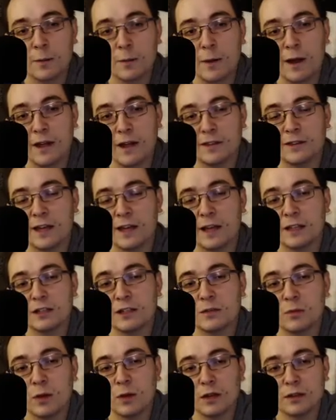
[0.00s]
but that's
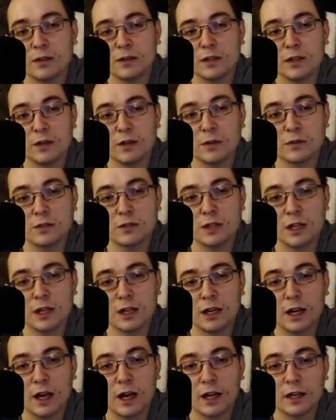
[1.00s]
what those
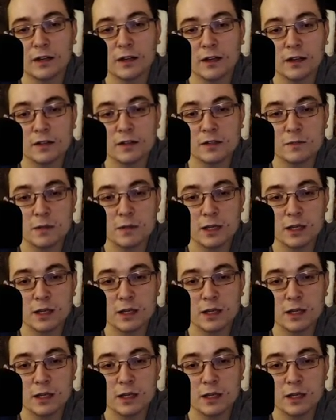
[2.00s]
uh, icons mean.